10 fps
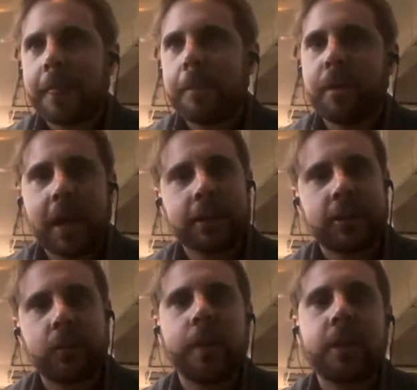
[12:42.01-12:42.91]
But actually,
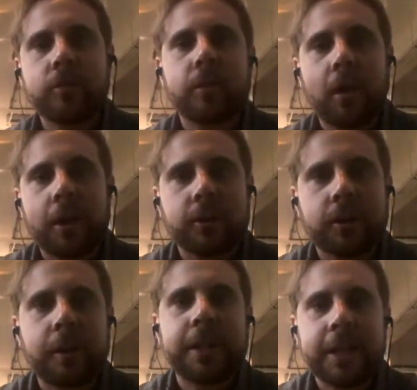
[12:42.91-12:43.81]
we can rely on them,
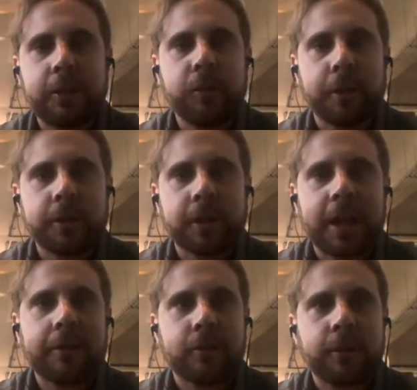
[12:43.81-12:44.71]
and they're human, and
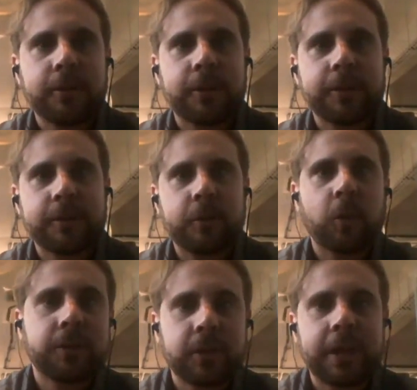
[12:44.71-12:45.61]
everyone knows that
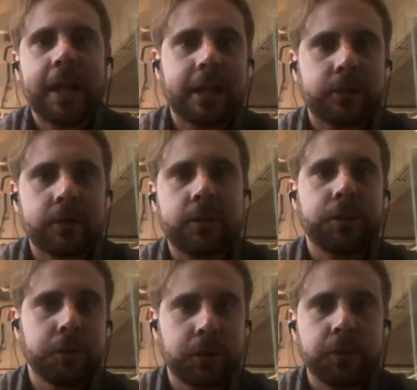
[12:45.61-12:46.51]
once you get electricity,
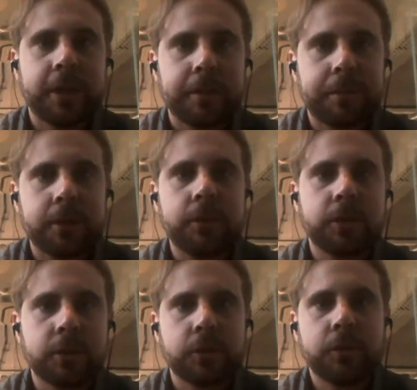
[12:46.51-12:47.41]
you use it because you can
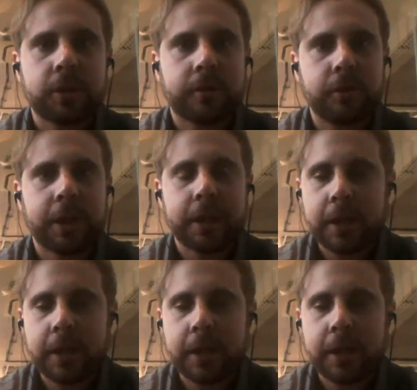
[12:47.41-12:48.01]
do stuff with it.